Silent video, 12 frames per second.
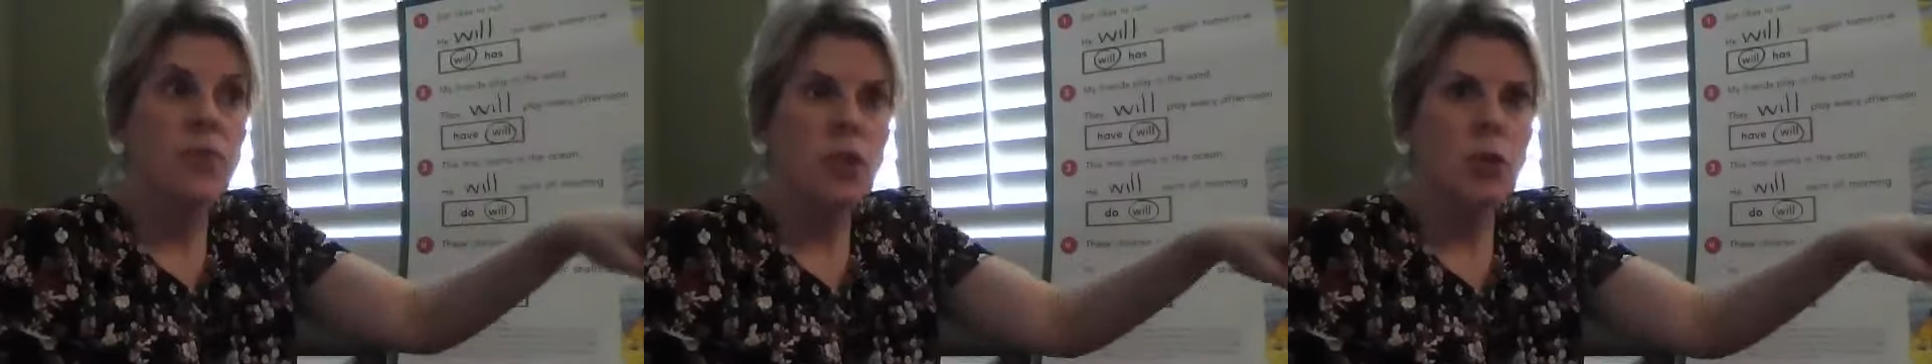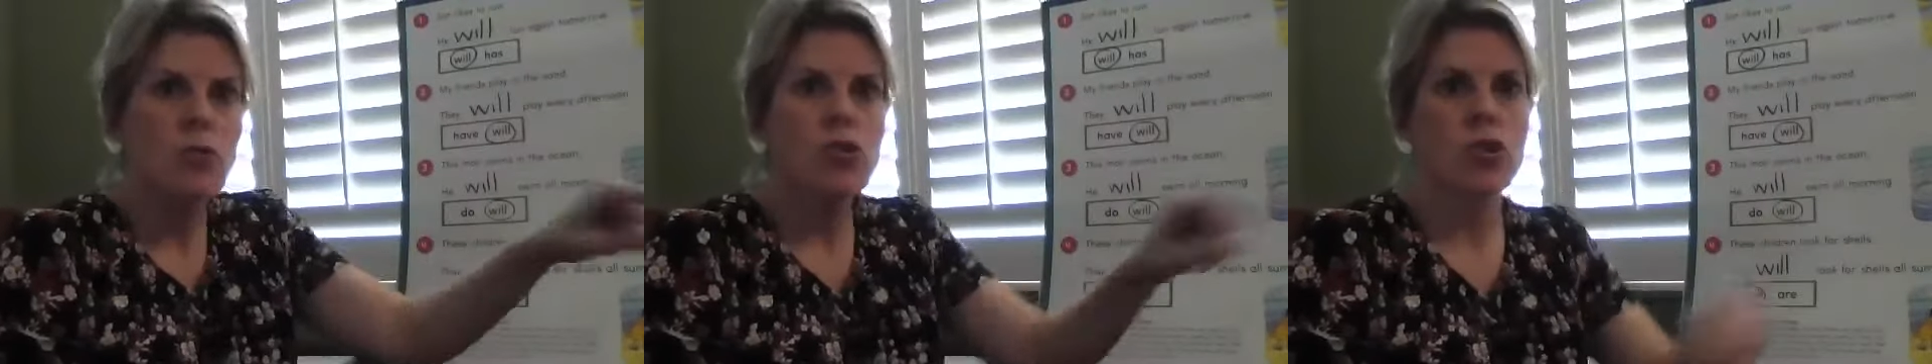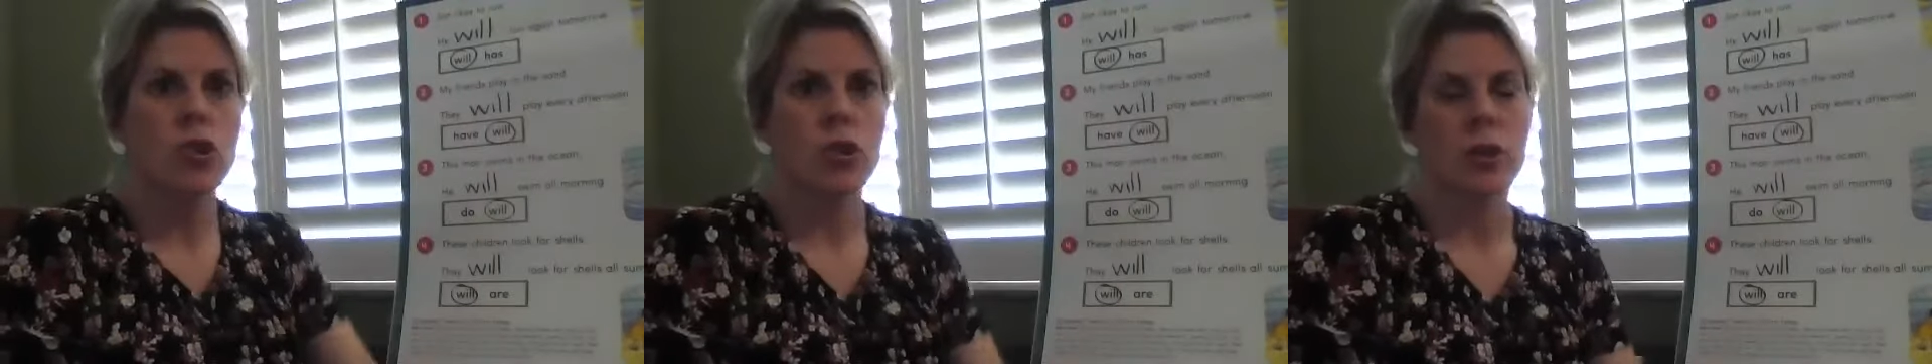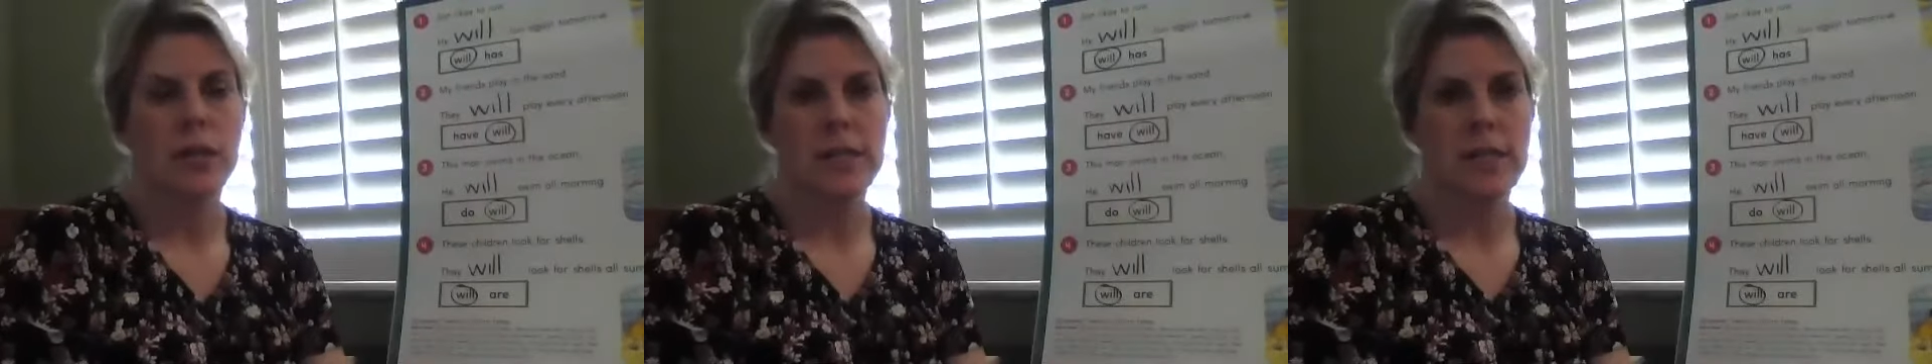
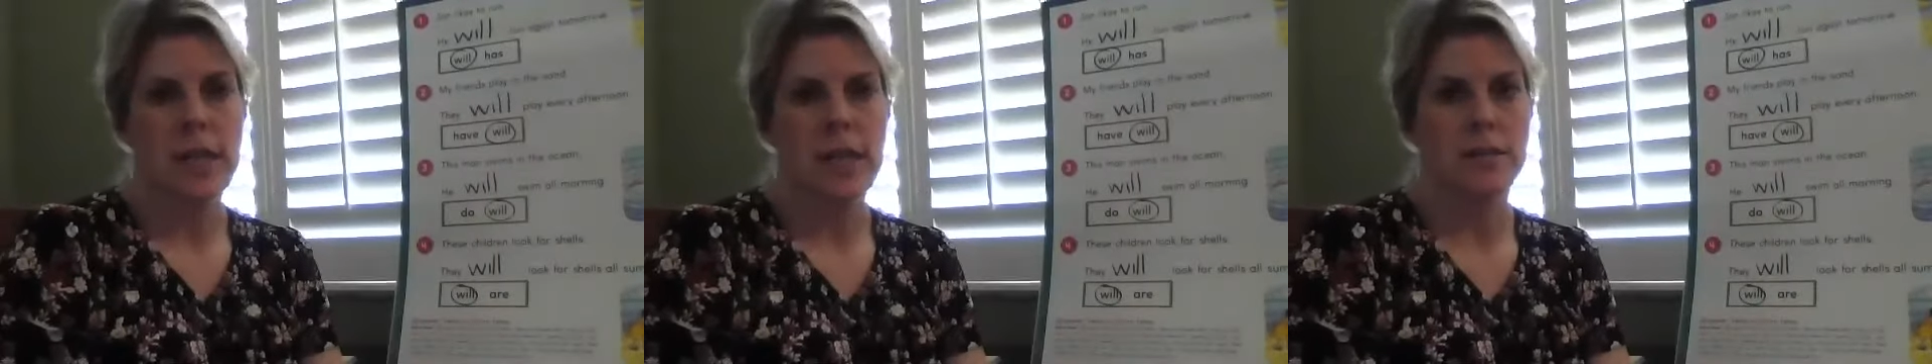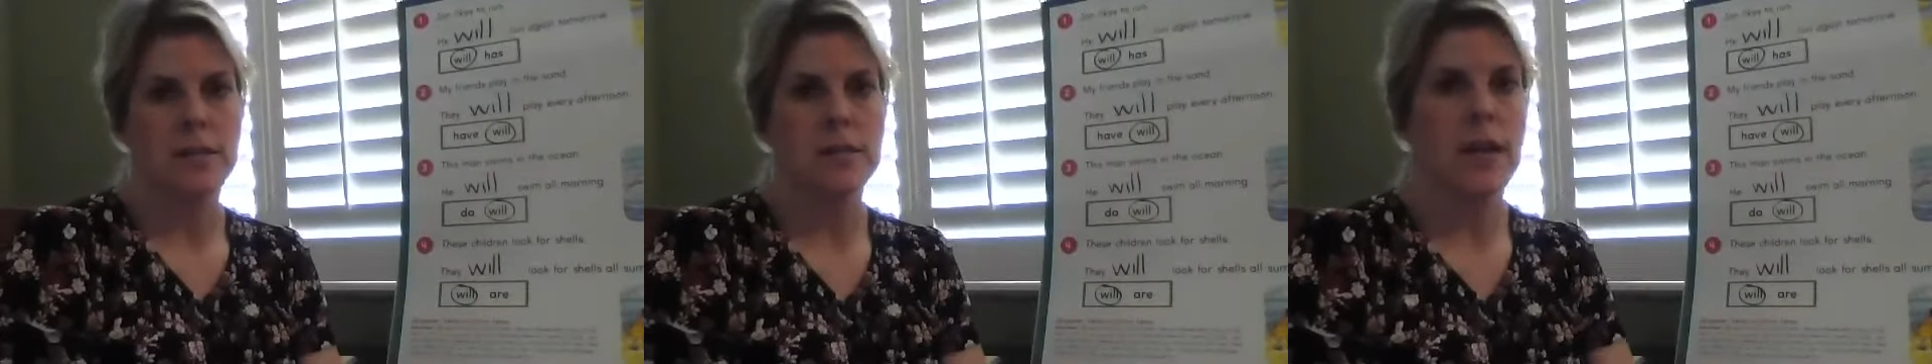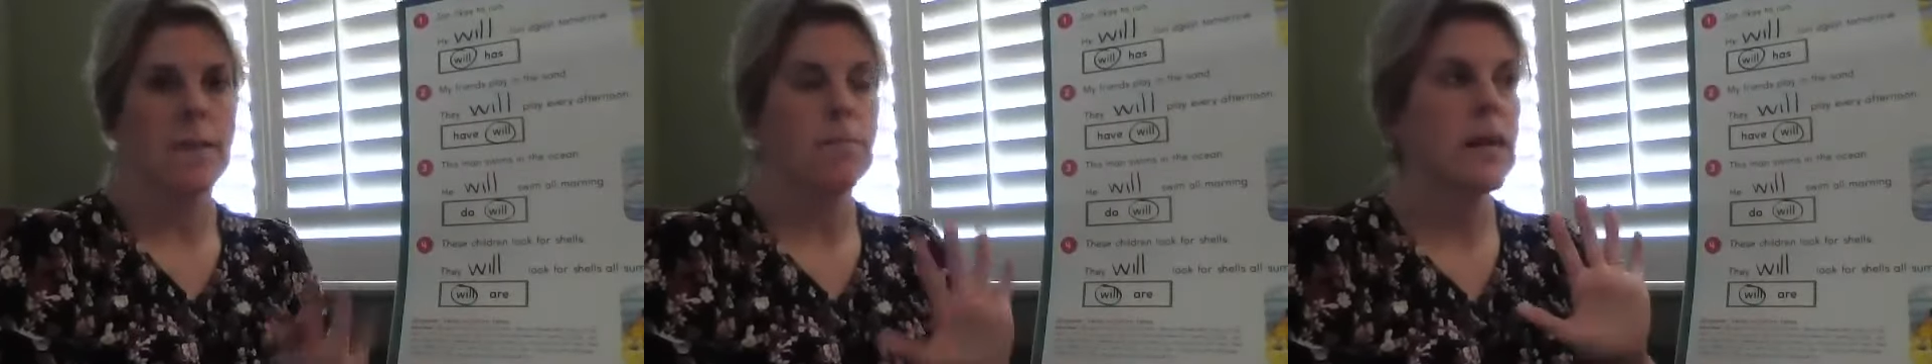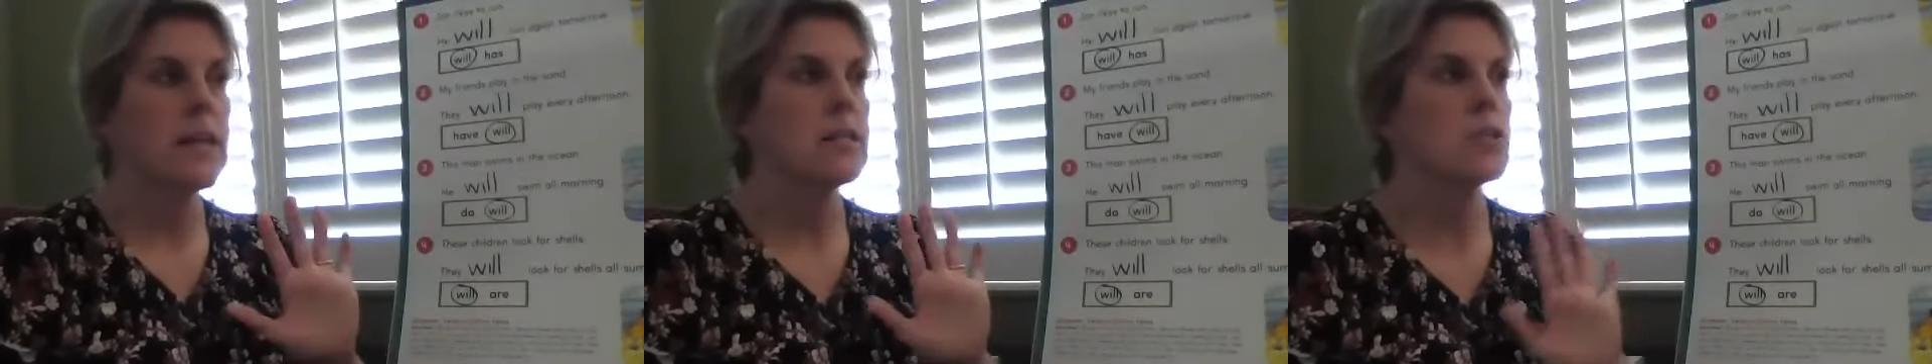future tense? That
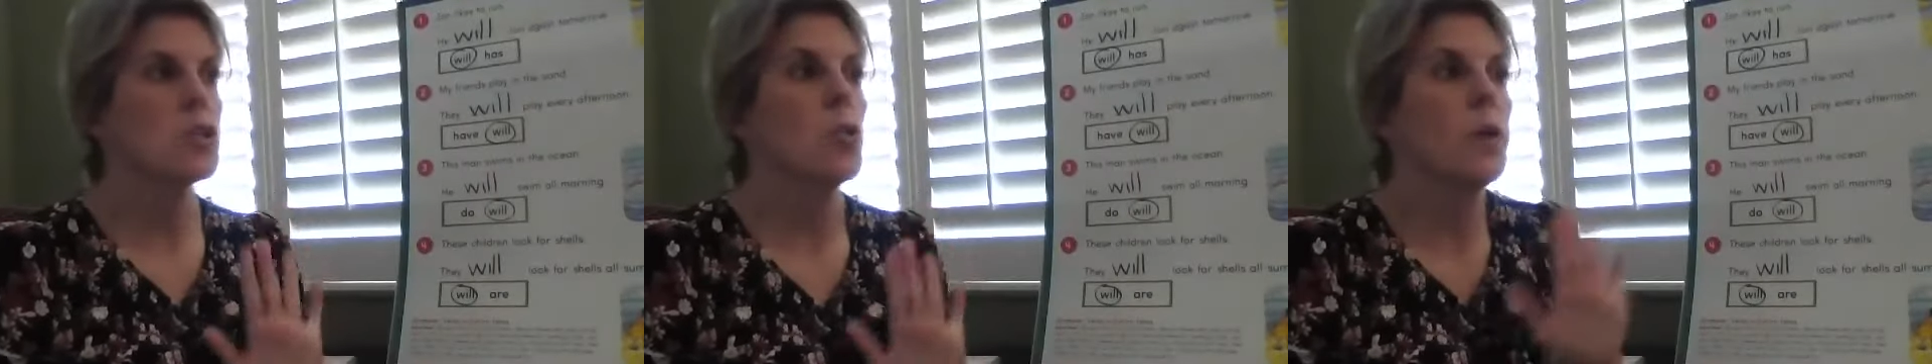means it's